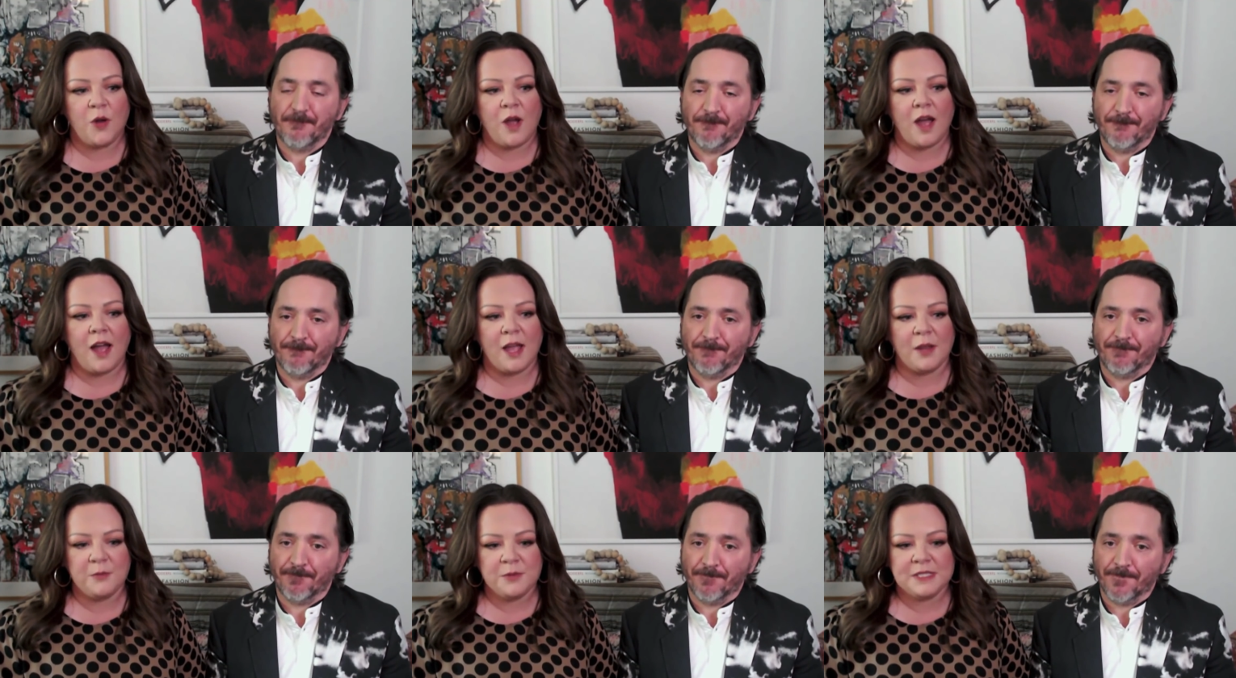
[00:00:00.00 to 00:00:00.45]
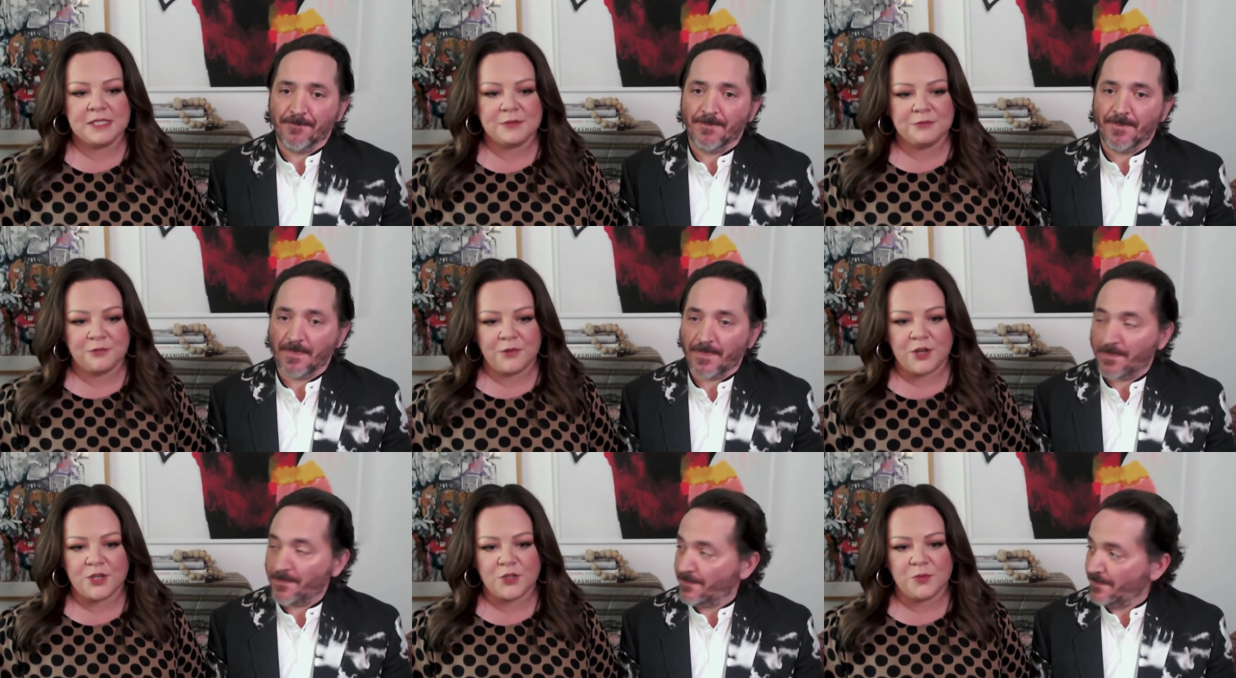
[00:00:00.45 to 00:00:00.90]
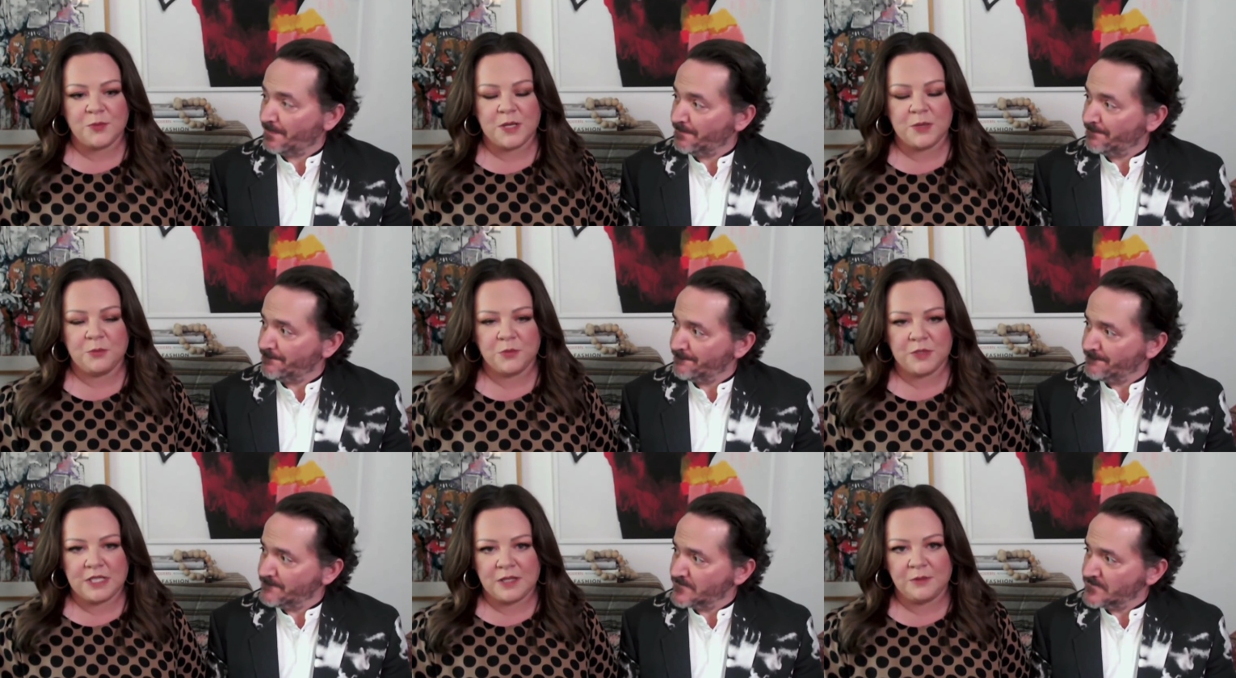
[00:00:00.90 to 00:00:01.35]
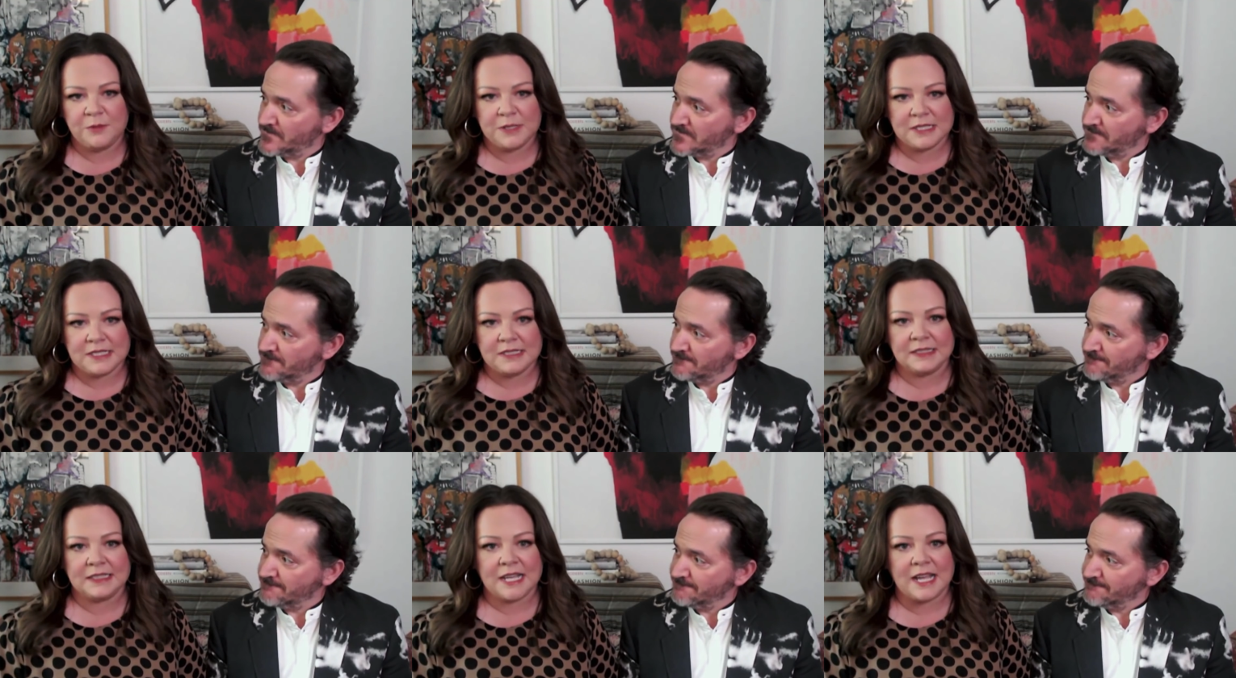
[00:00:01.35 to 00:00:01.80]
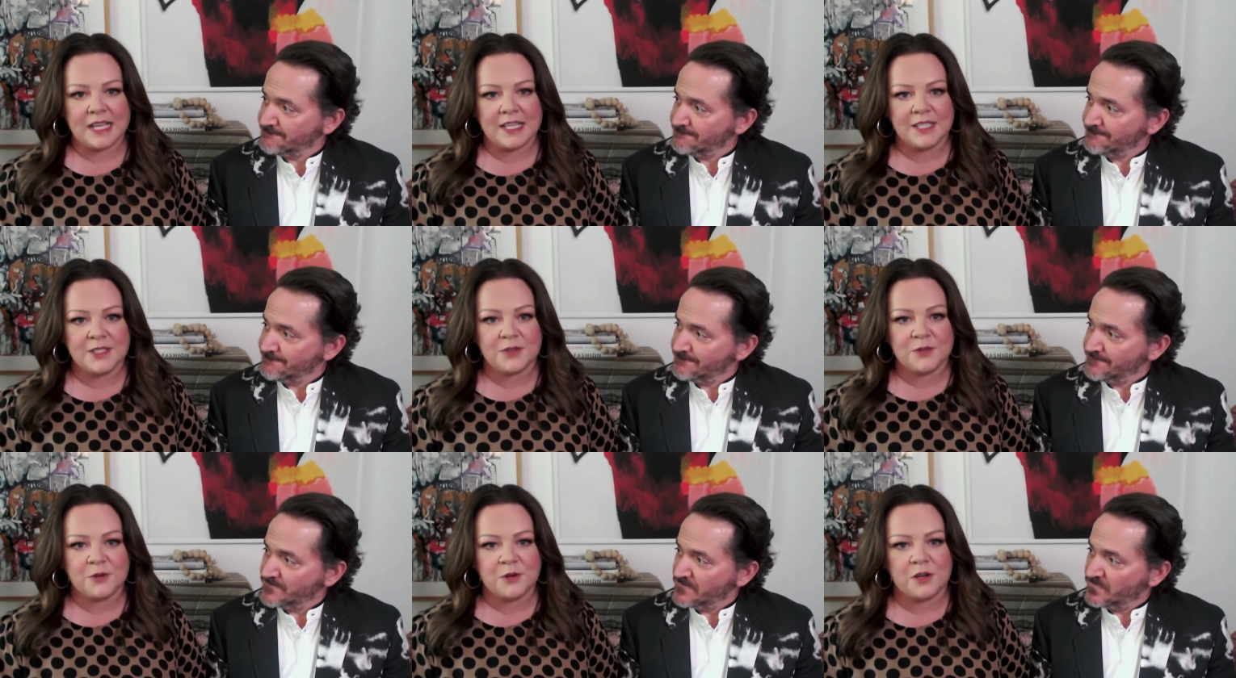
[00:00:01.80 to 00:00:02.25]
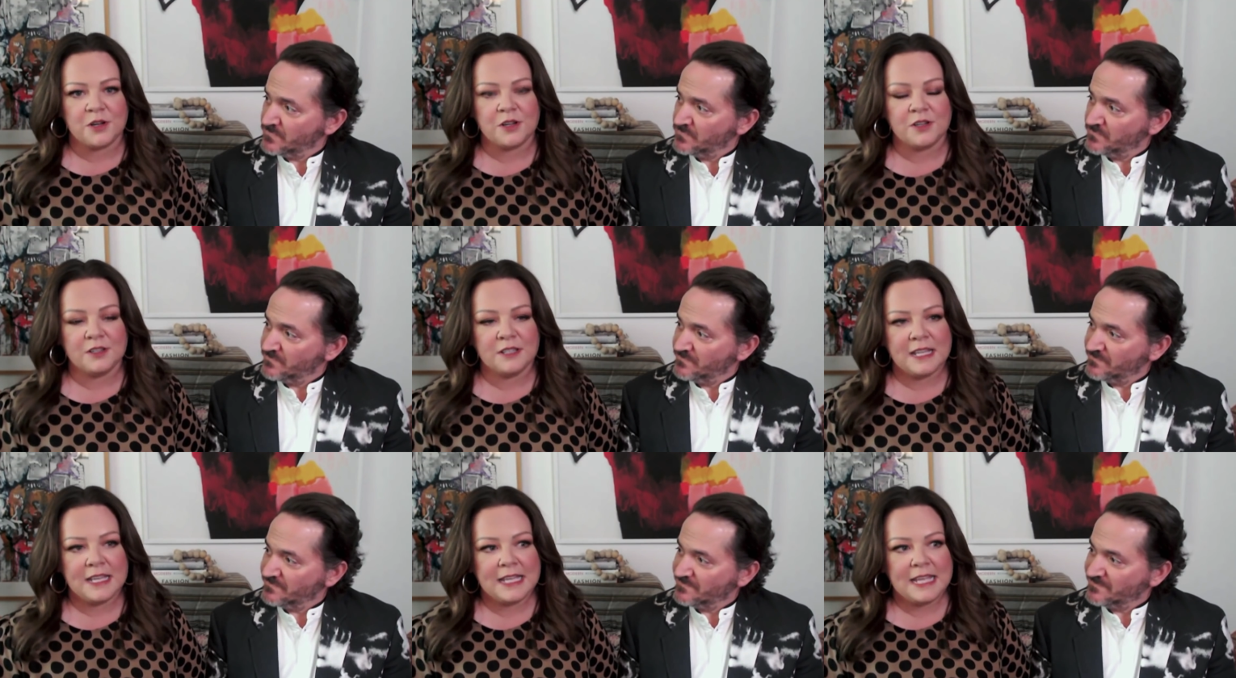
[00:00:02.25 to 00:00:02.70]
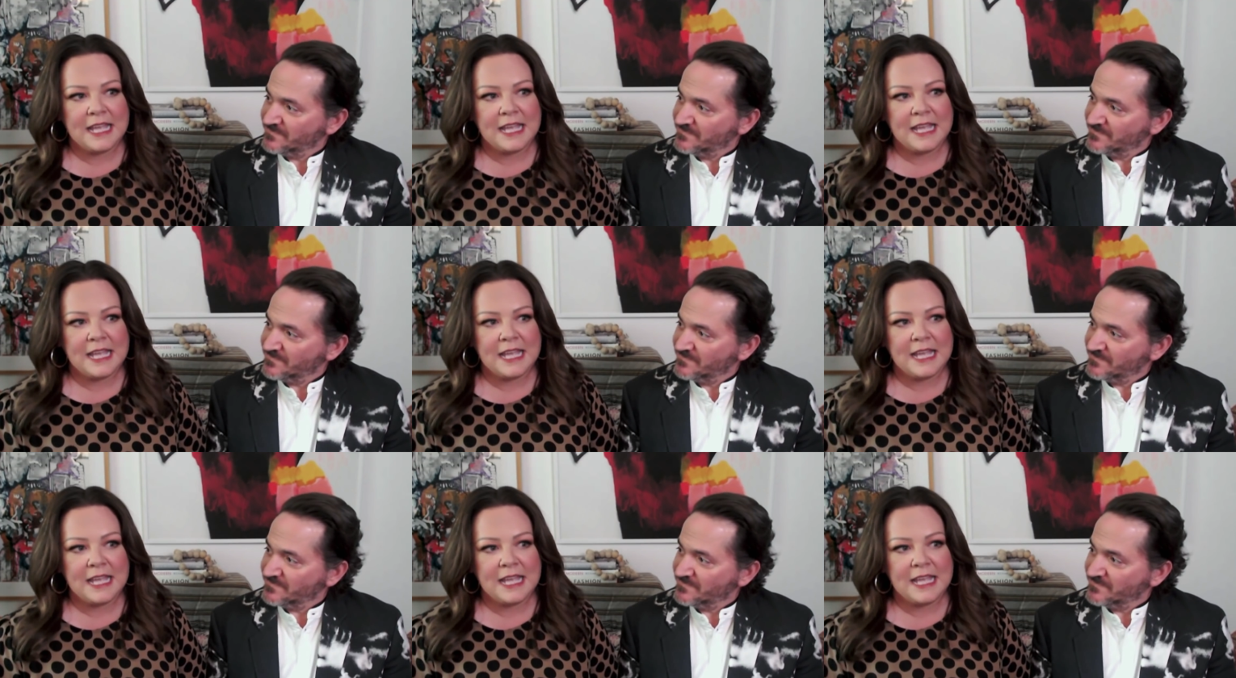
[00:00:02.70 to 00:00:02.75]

Speaker 1: I was a freshman when he was still in high school,